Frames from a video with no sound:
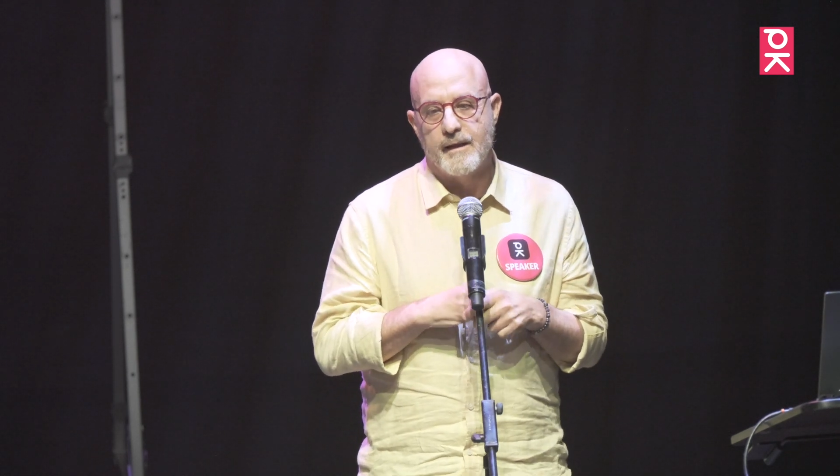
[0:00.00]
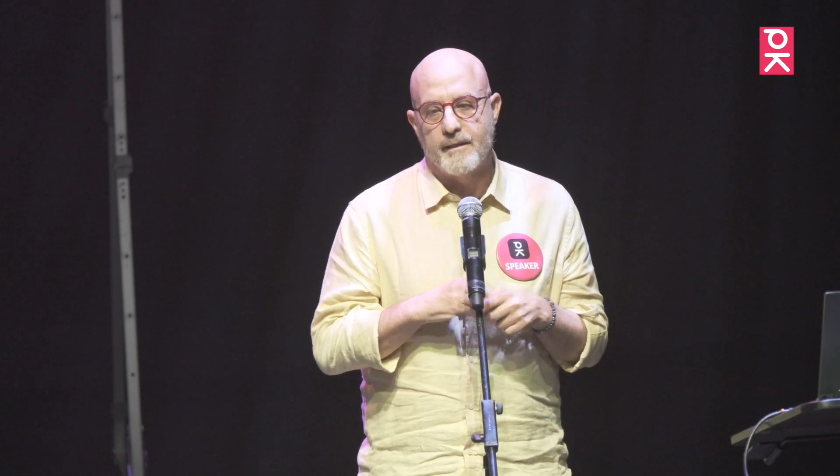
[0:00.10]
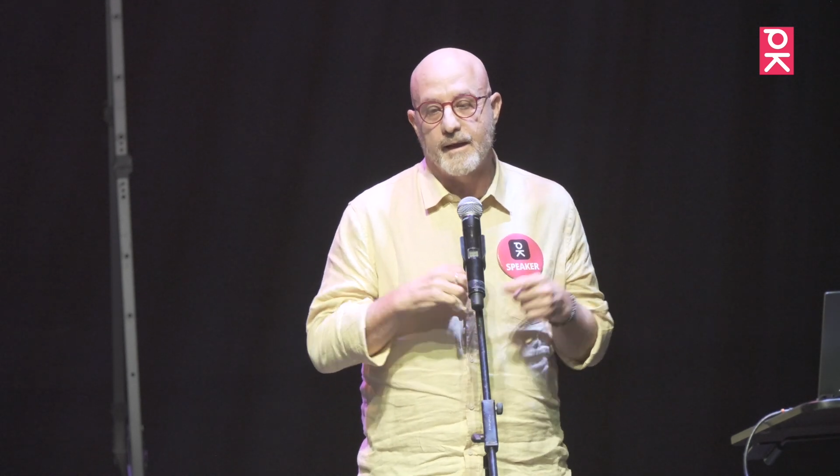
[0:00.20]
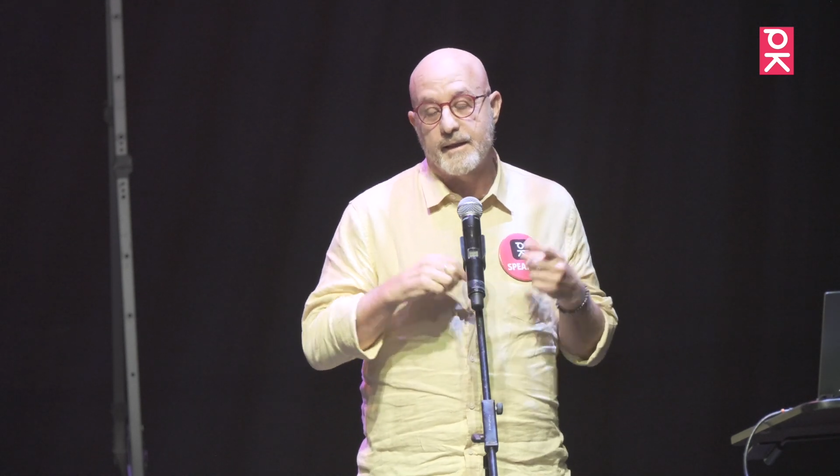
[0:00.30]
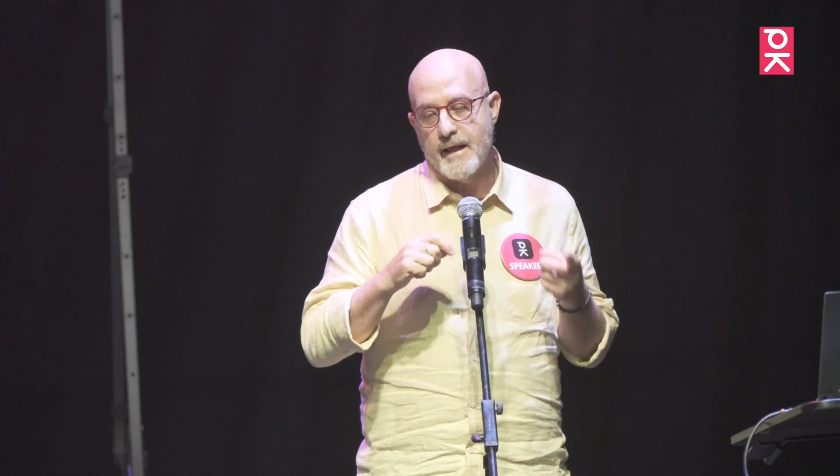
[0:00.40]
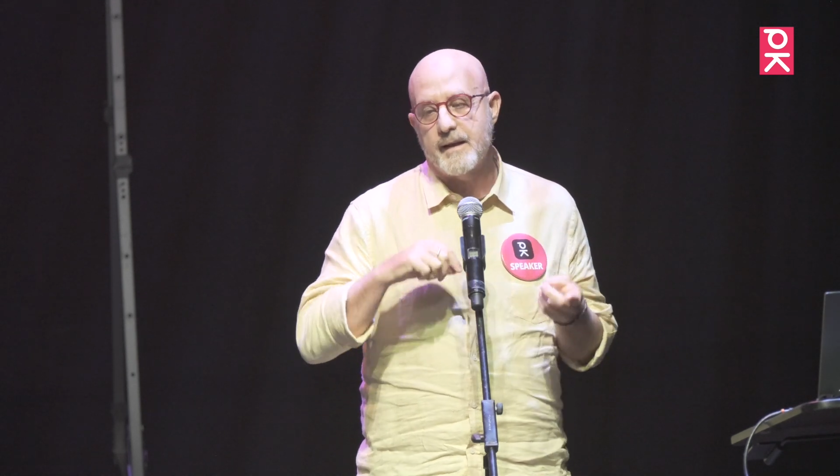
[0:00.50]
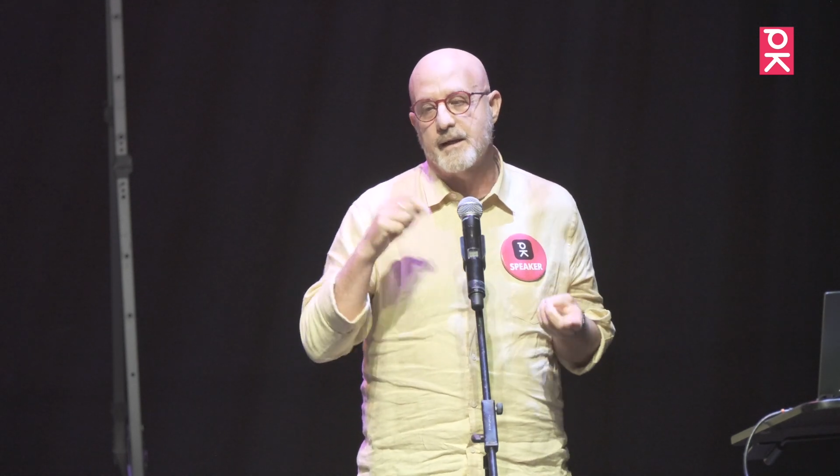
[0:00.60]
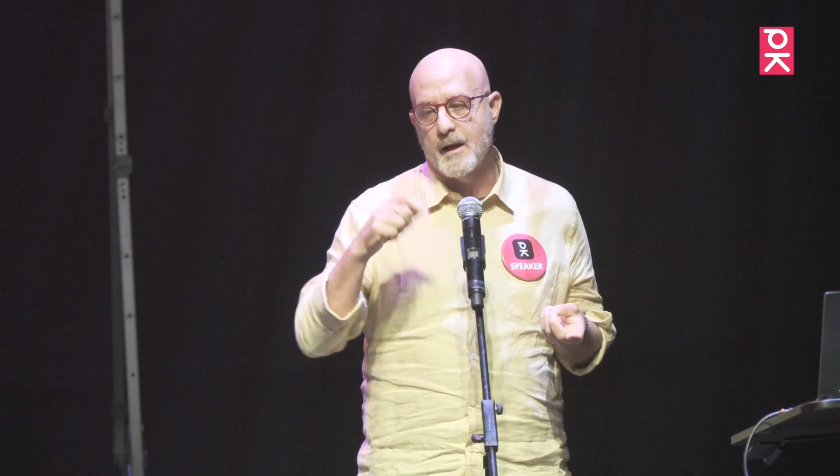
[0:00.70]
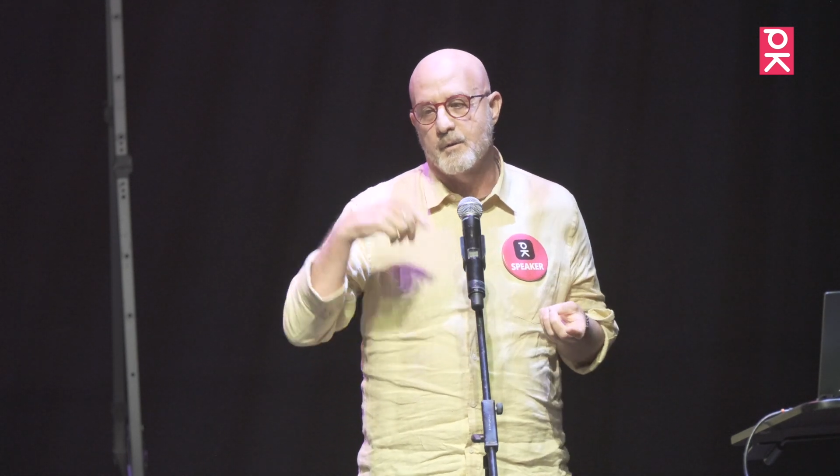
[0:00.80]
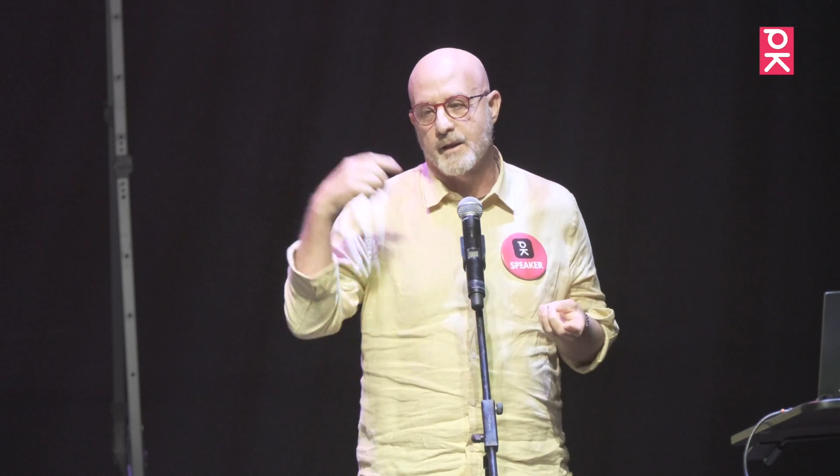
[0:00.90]
that
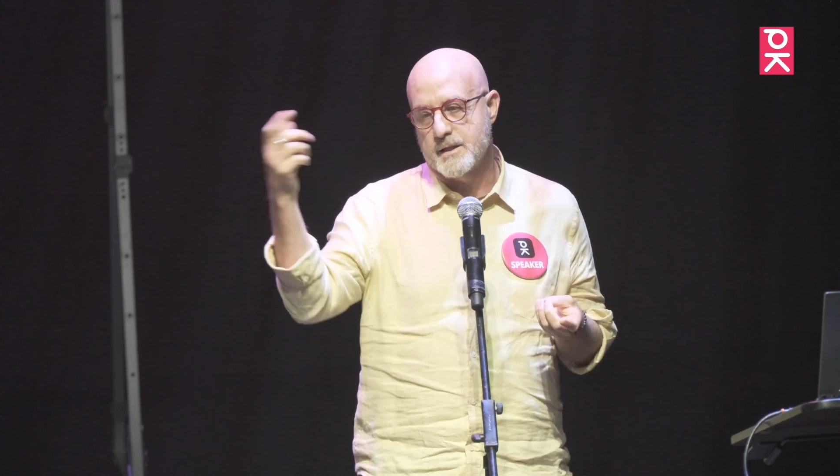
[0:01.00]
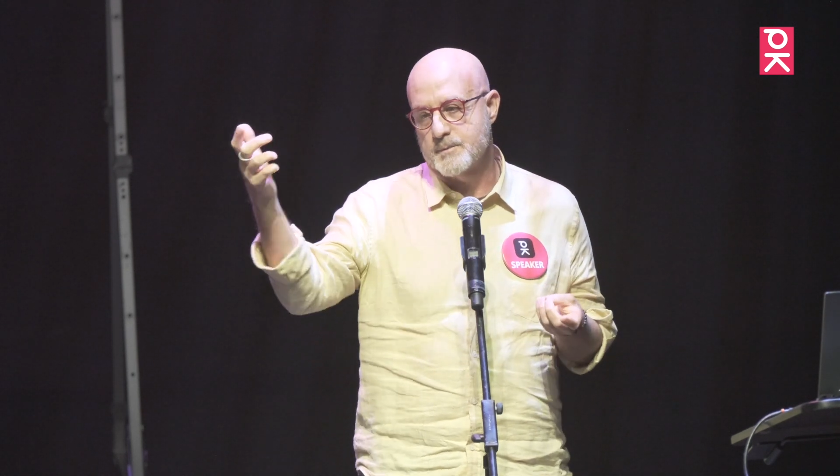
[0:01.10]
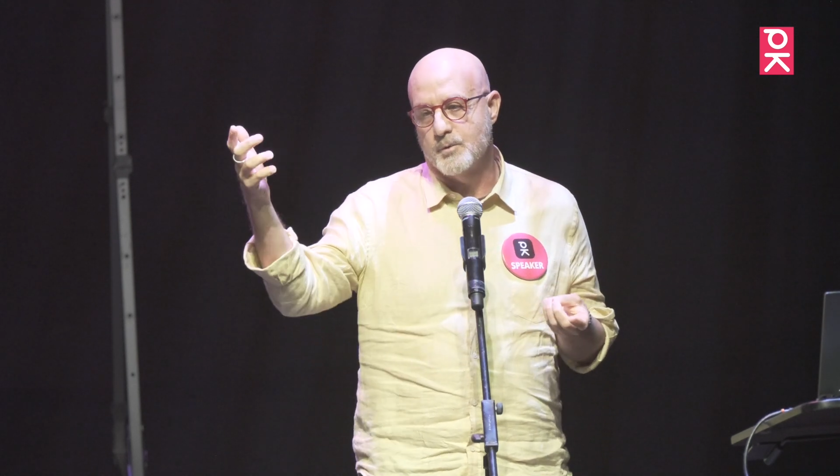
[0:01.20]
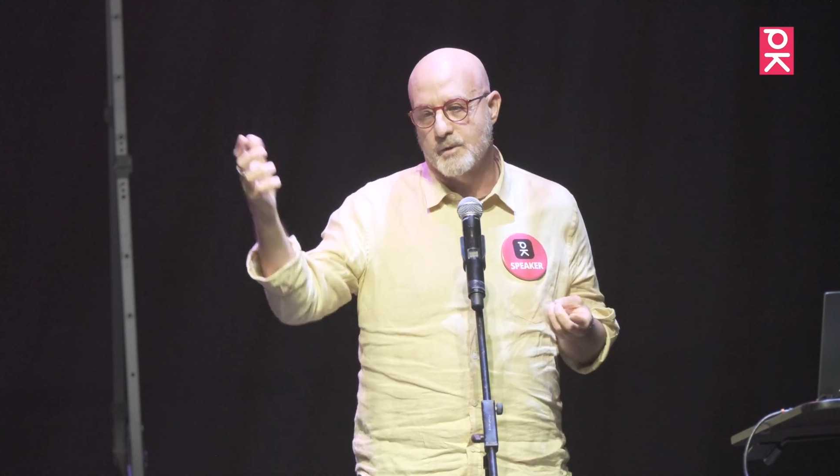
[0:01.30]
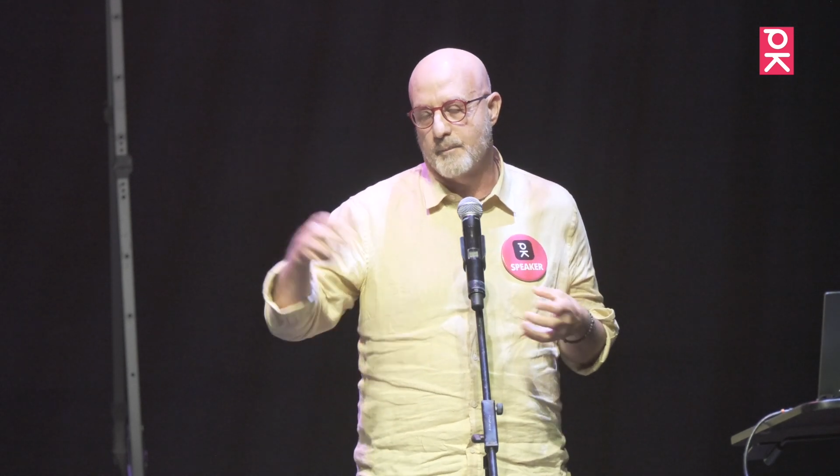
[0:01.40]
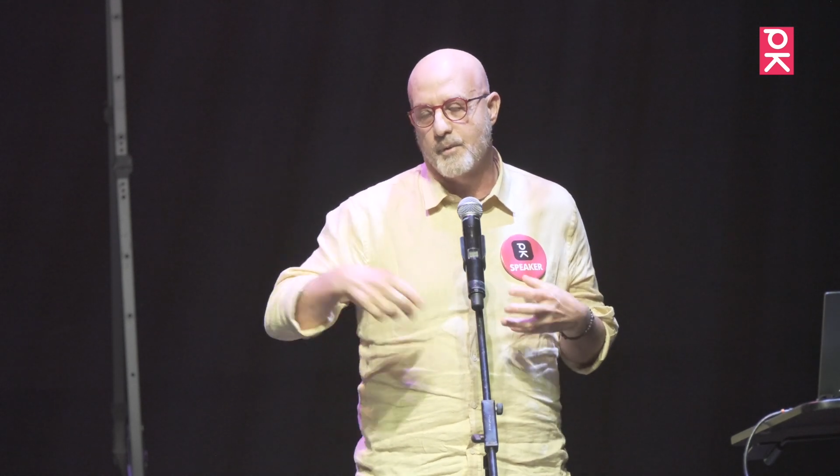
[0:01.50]
cable gets pulled up.